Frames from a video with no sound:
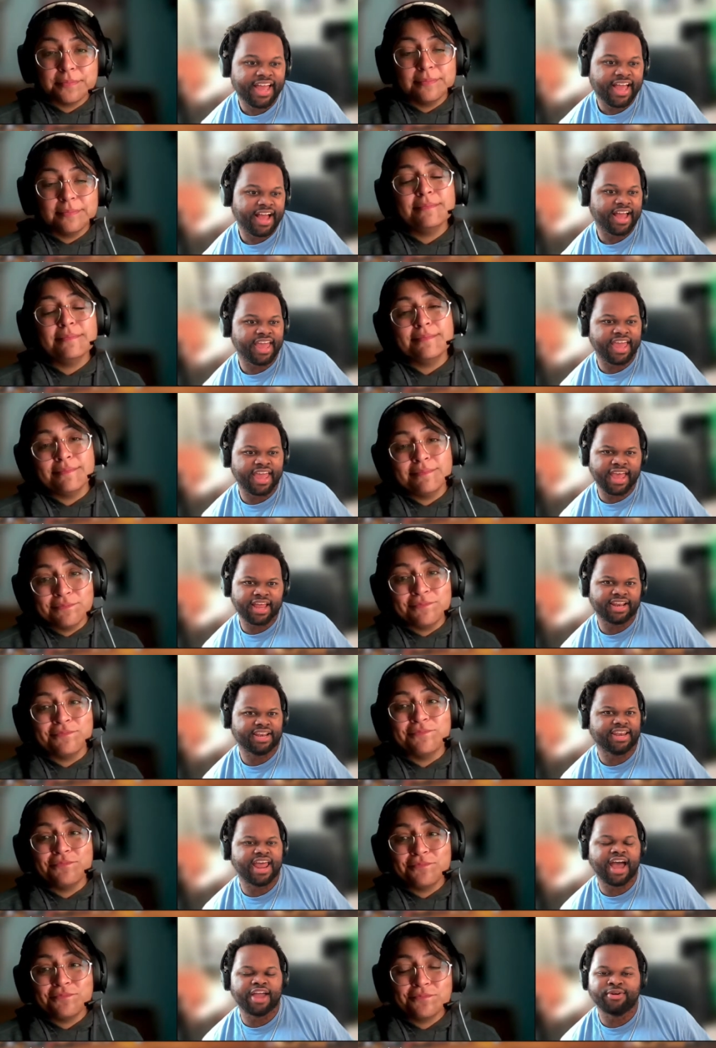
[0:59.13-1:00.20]

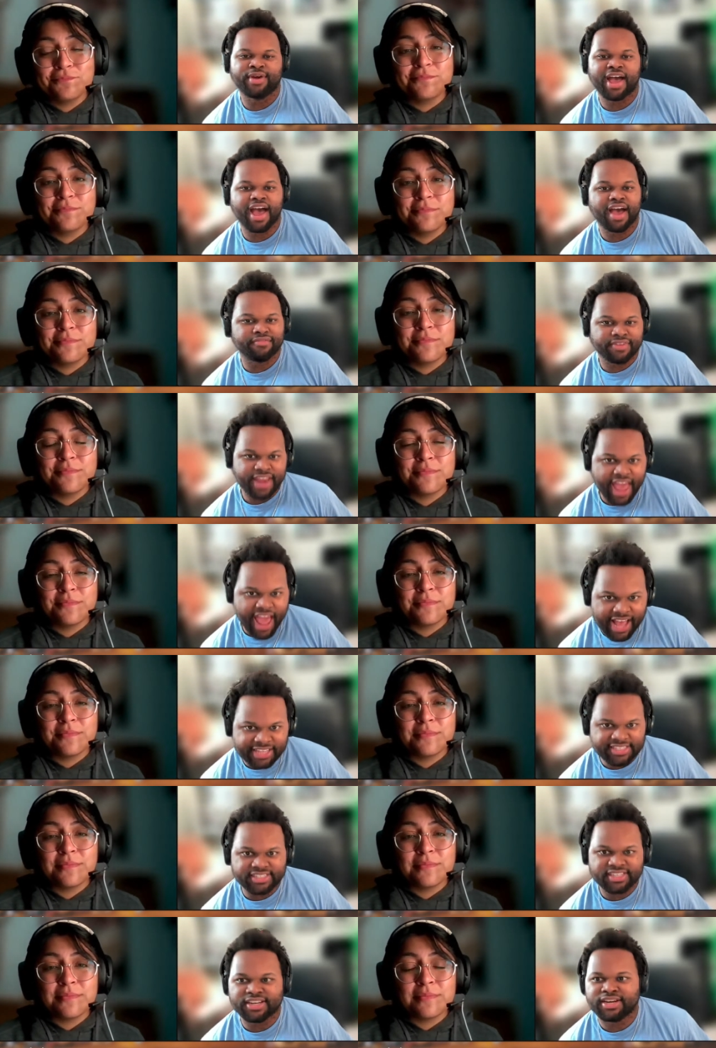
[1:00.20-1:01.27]
Speaker 1: And mm-hmm. now you have
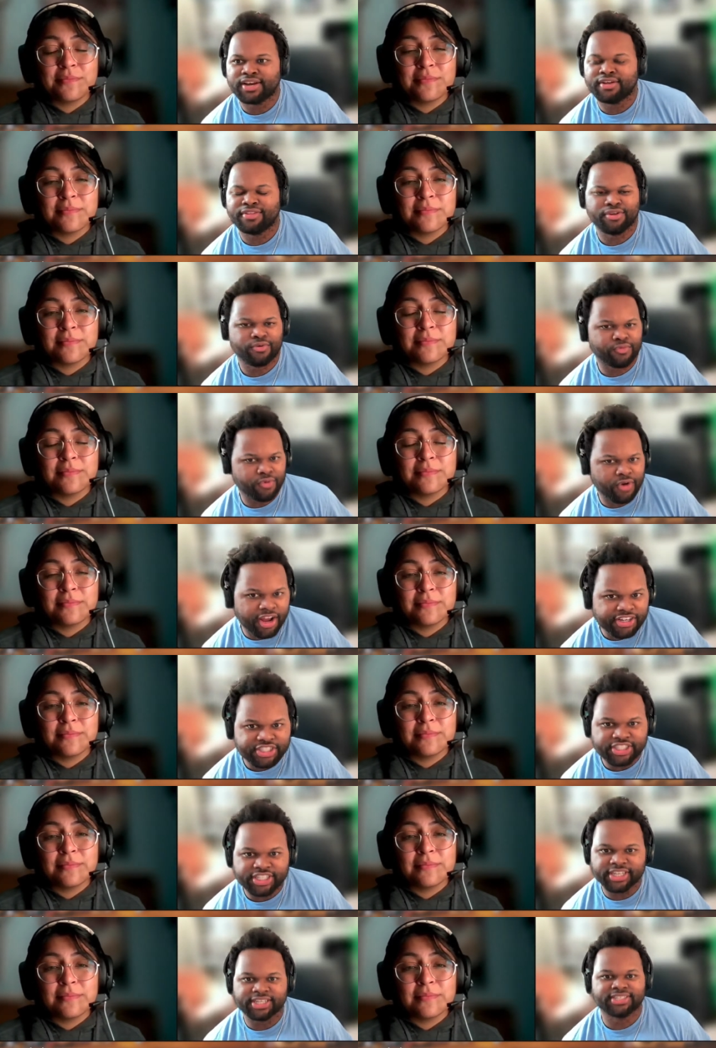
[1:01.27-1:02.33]
NASA, the
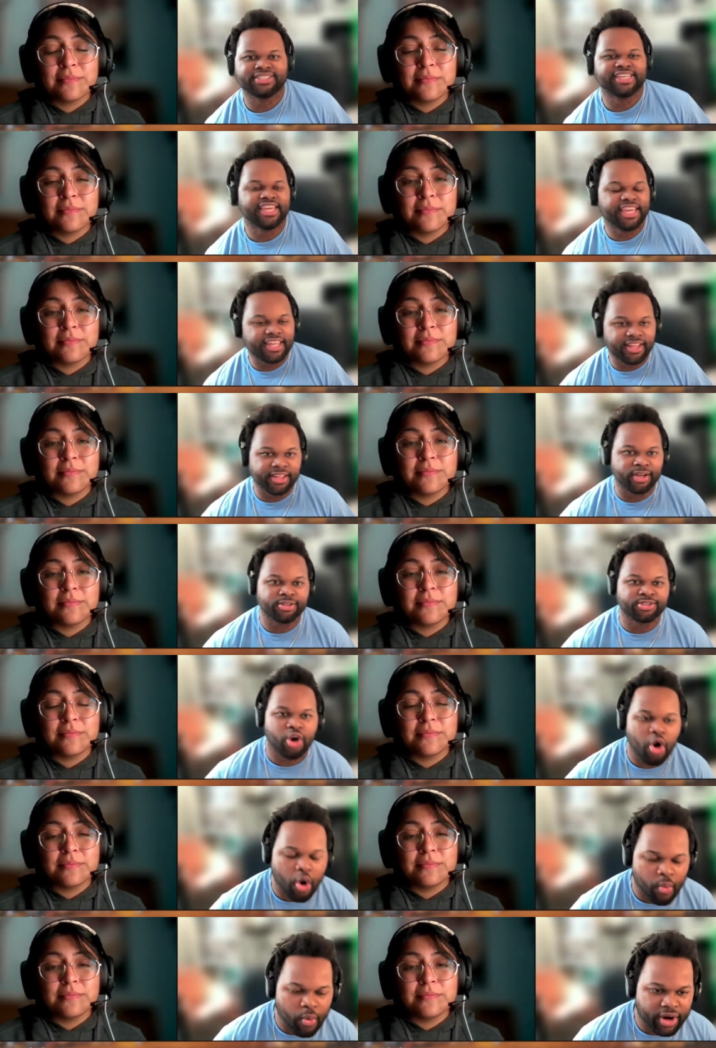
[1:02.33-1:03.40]
Russians, Helios,
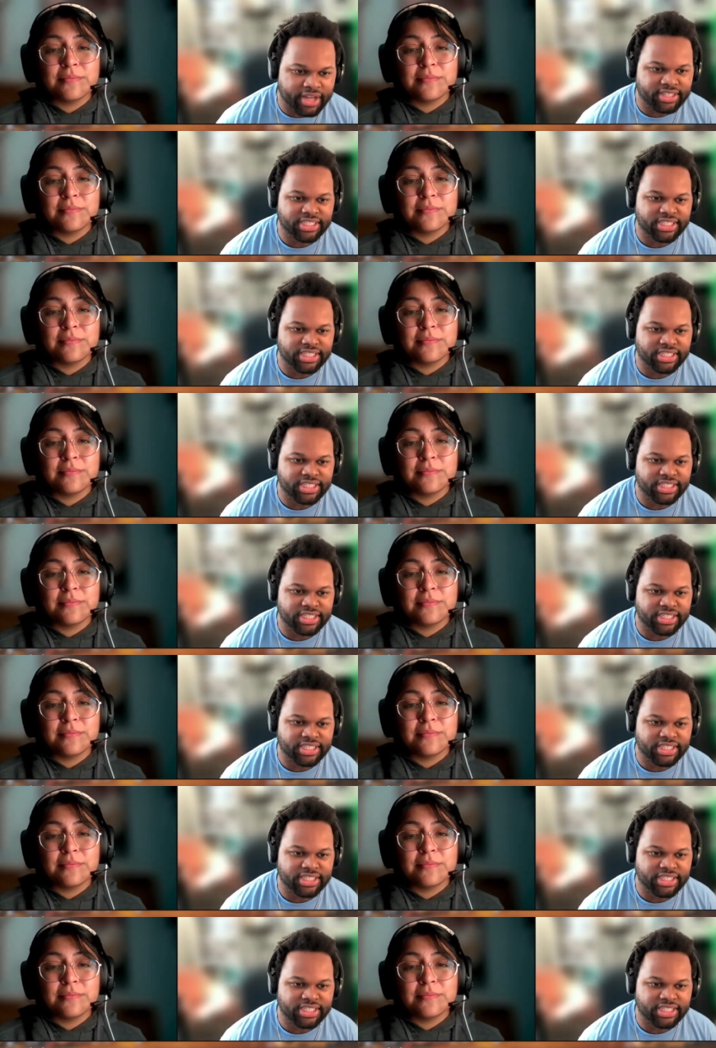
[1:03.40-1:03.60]
all working